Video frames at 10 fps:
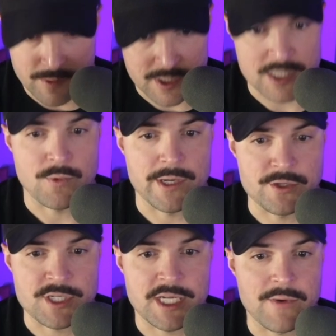This is what you're
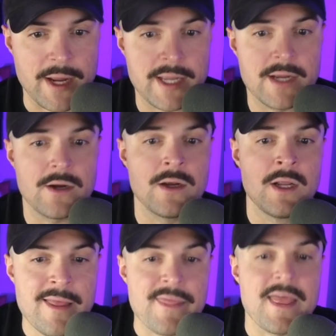seeing right here
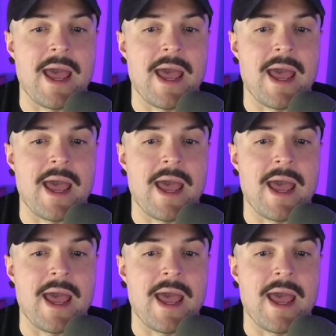that